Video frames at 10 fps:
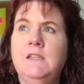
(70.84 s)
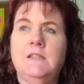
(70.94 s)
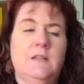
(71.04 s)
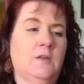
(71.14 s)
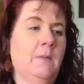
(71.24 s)

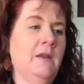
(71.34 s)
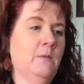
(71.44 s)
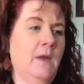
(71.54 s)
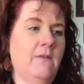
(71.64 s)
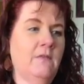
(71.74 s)
Like the Gabina,
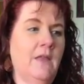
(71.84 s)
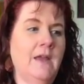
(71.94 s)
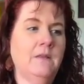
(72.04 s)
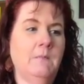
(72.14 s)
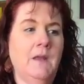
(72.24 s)
we have the
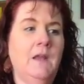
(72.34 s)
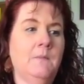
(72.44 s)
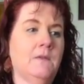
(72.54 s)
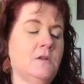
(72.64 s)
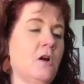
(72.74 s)
light, the
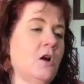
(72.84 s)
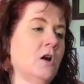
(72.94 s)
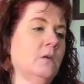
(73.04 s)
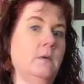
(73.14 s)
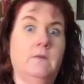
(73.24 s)
medium, the
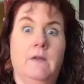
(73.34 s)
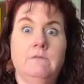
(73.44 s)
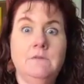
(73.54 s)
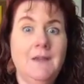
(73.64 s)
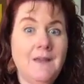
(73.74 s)
dark. We even have
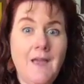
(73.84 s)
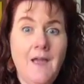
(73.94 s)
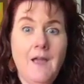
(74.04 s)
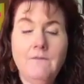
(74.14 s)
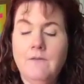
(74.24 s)

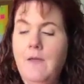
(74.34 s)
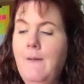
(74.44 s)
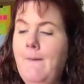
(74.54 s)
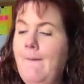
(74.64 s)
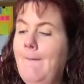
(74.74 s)
decaf.
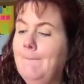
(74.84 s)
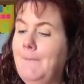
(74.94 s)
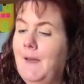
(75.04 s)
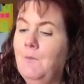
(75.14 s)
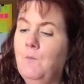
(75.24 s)

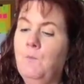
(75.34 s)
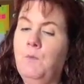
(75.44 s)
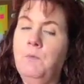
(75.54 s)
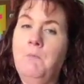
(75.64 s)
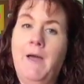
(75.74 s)
But
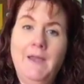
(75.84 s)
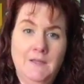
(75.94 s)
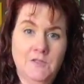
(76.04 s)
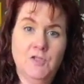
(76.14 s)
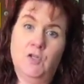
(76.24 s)
what my
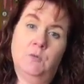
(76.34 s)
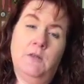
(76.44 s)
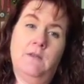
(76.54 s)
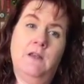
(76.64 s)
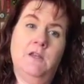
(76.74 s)

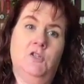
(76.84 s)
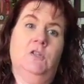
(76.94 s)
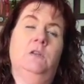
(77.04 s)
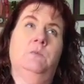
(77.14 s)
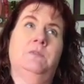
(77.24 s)
concern
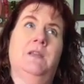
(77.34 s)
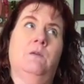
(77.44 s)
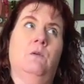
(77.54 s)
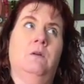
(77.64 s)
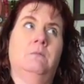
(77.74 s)
initially was like,
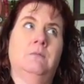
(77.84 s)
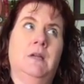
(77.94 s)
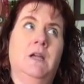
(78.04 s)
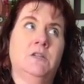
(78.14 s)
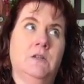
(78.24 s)
oh my
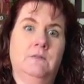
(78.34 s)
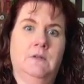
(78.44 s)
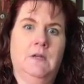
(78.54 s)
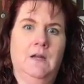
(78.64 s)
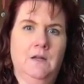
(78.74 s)
gosh, I've
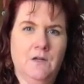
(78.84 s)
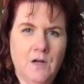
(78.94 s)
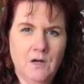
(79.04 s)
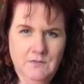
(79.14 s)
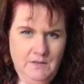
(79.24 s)
got a
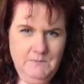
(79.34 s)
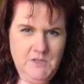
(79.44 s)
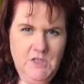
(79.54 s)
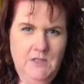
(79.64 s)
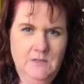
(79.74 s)
Keurig
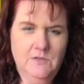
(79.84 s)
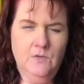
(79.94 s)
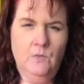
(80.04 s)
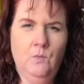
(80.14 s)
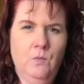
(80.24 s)
machine.
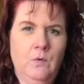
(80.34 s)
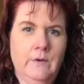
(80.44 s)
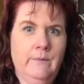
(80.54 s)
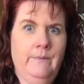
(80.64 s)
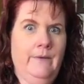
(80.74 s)
So what
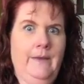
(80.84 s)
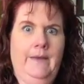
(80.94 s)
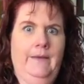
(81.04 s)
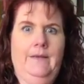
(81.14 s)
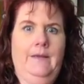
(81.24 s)
do
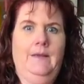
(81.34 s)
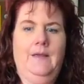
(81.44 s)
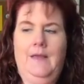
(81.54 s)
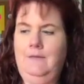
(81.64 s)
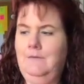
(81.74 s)

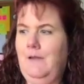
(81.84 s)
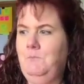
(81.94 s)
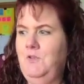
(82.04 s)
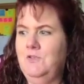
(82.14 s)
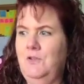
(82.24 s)

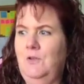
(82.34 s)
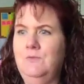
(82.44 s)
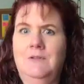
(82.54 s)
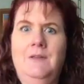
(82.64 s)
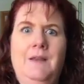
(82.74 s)
I'm used to
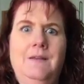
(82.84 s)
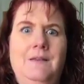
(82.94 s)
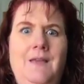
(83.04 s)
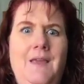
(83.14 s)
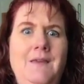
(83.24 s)
using like
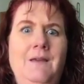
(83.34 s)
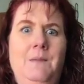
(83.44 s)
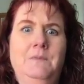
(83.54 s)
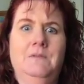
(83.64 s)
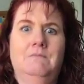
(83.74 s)

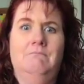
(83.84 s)
K-cups.